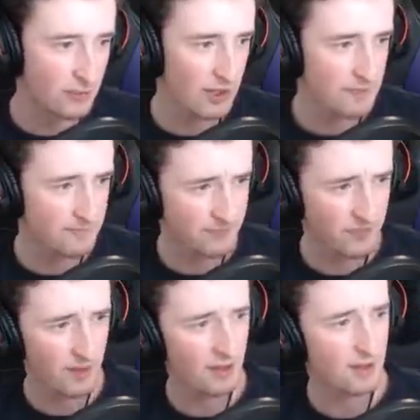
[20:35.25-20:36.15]
way.
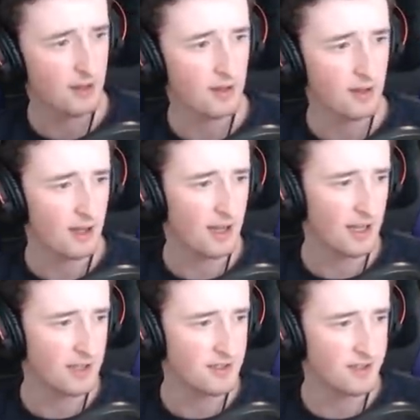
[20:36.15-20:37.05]

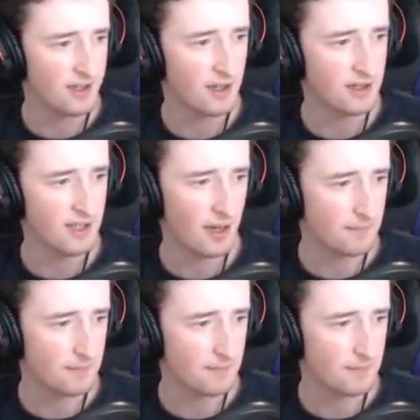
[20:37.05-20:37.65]
And uh, yeah,